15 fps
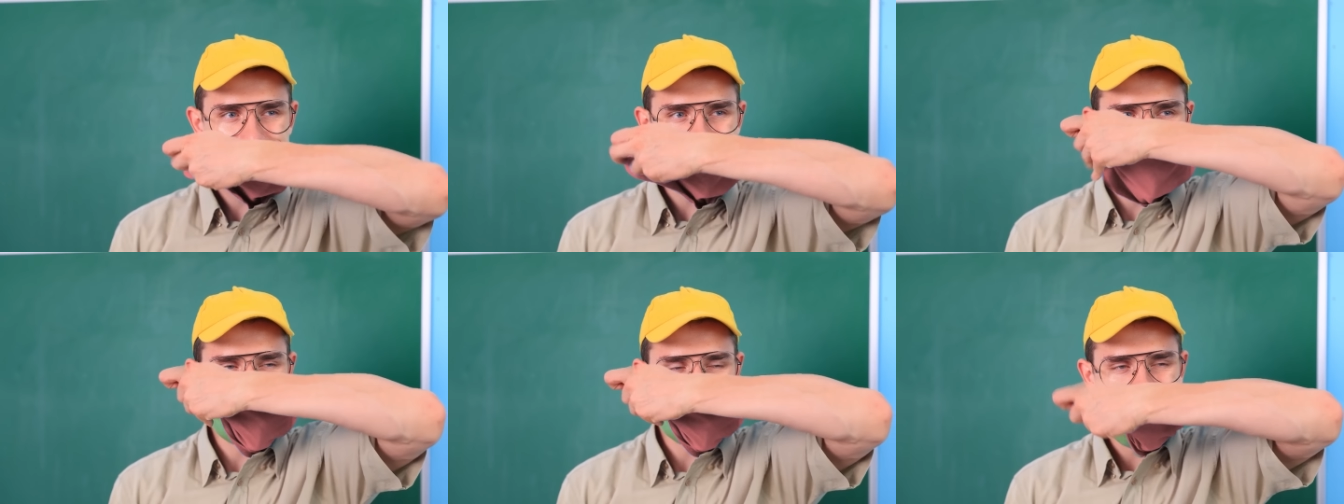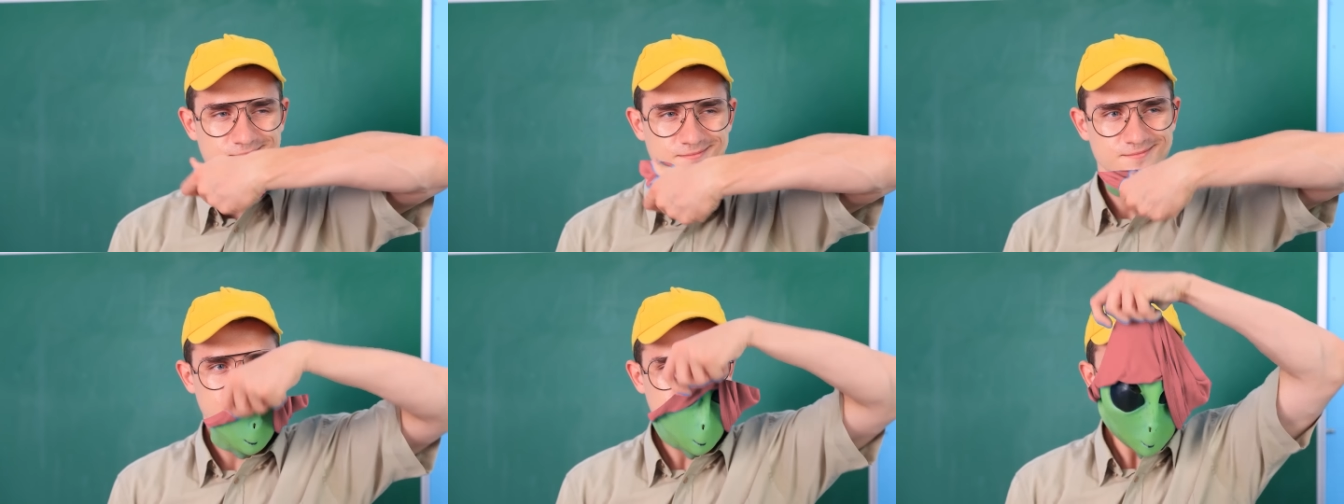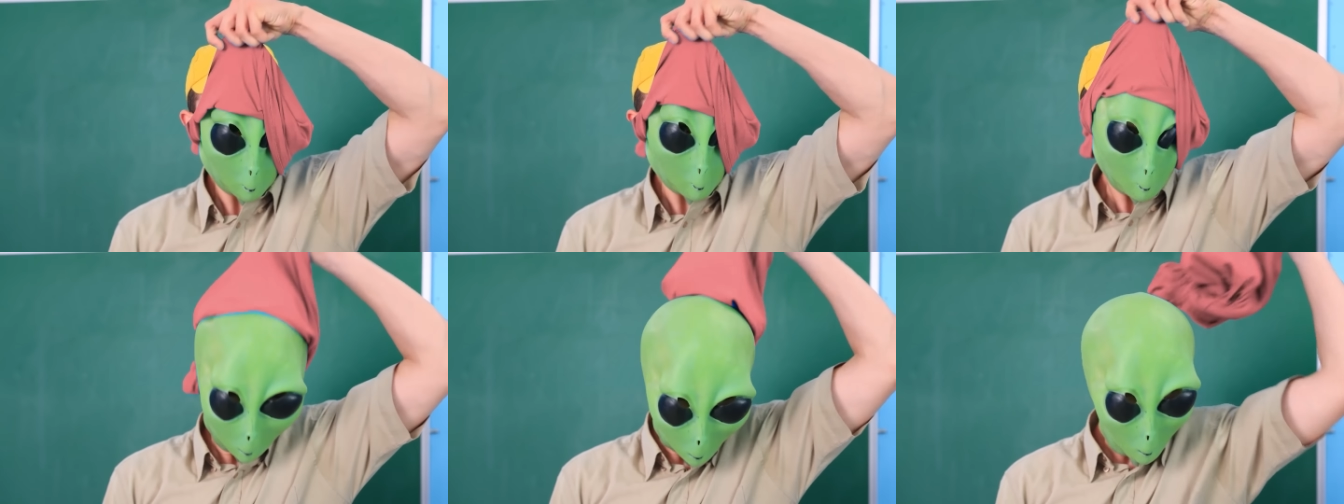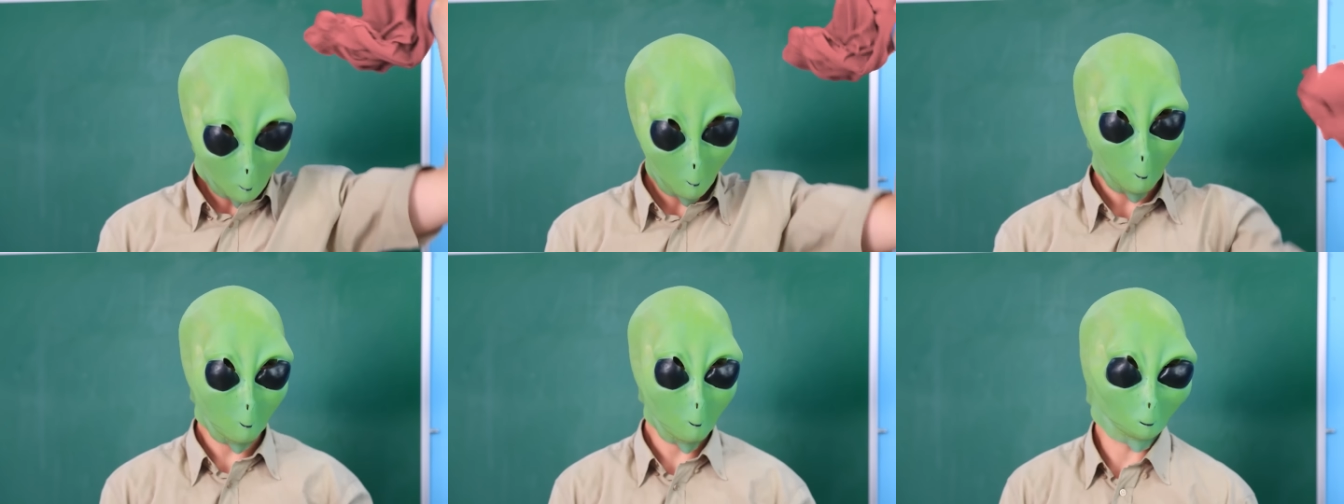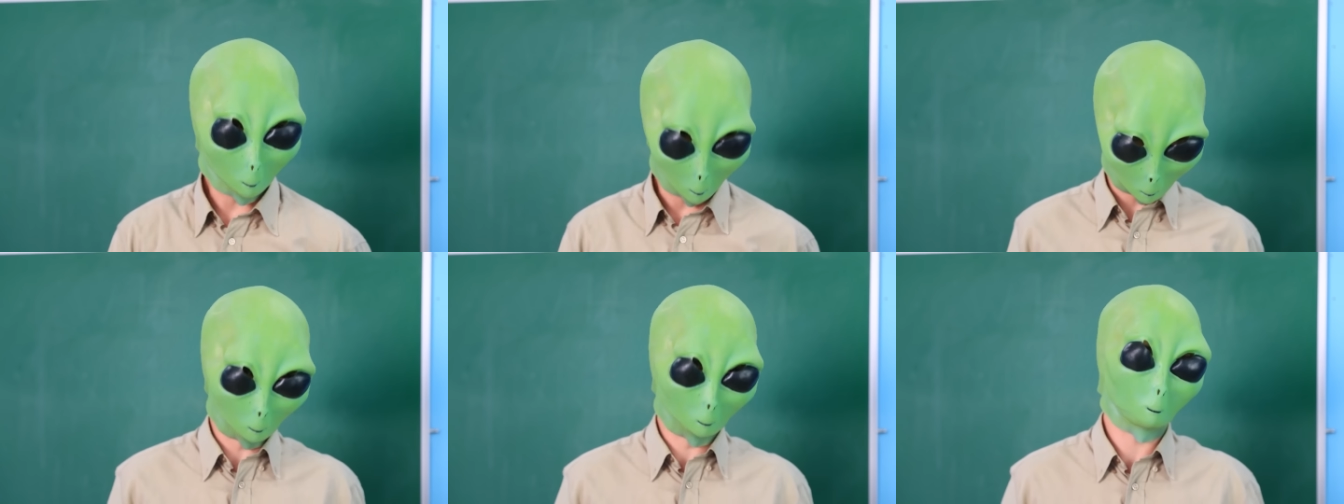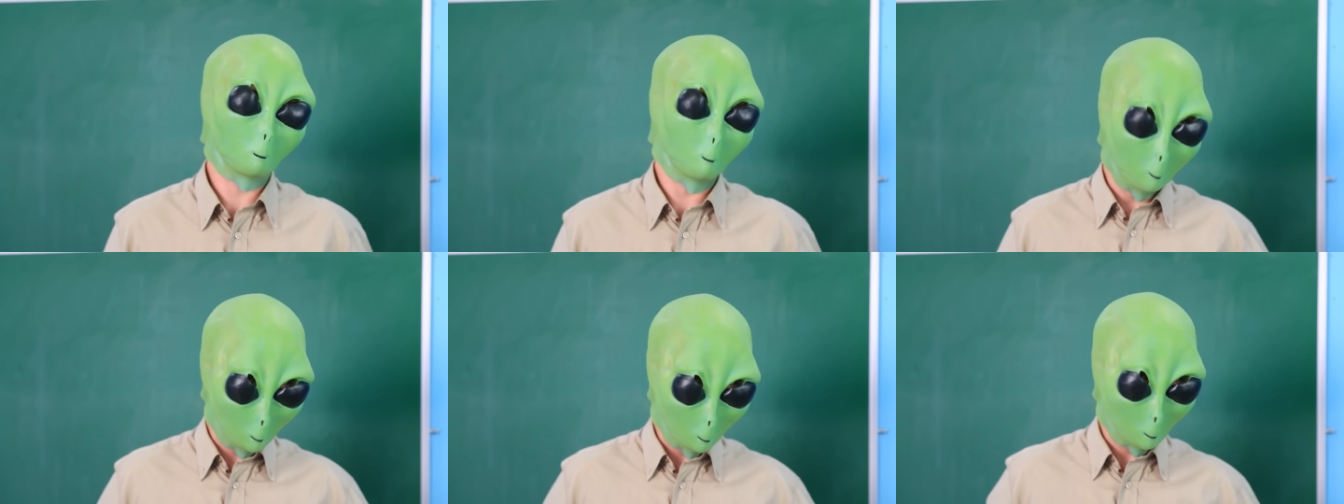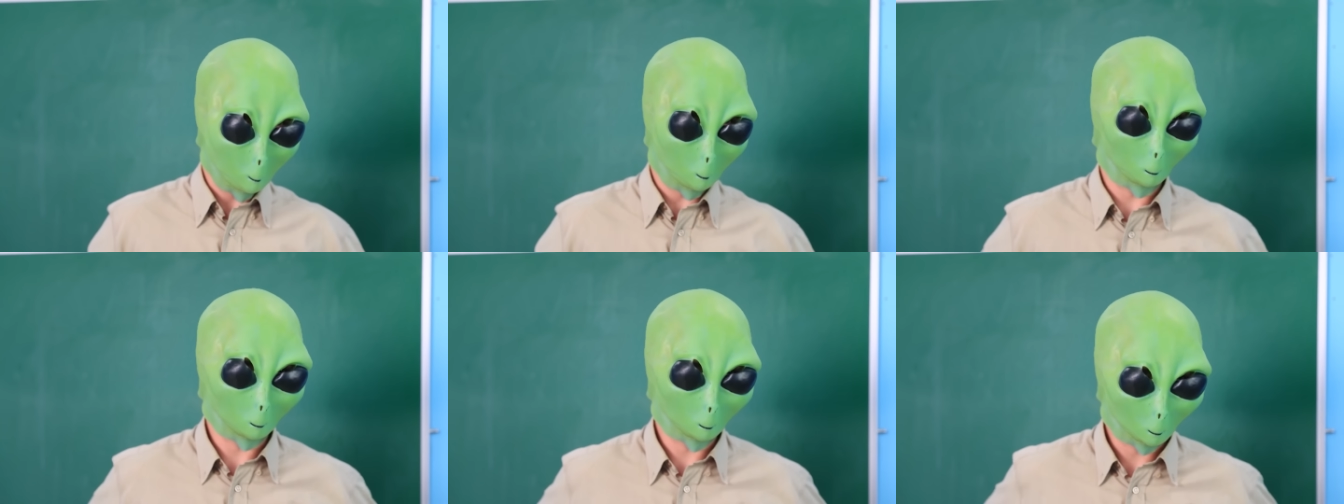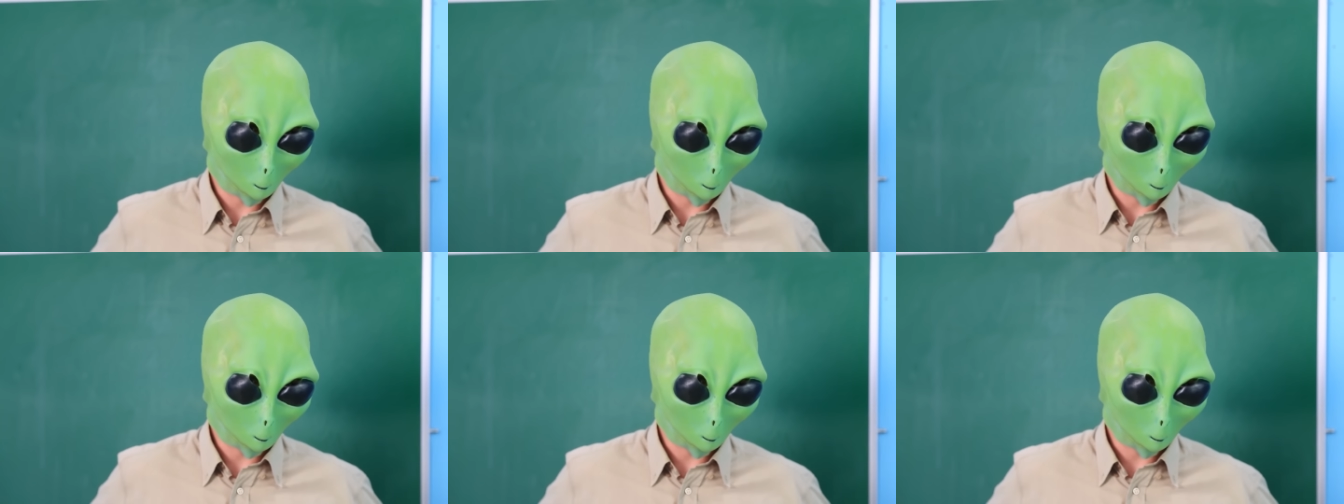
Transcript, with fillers: janitor. Here's who I really am.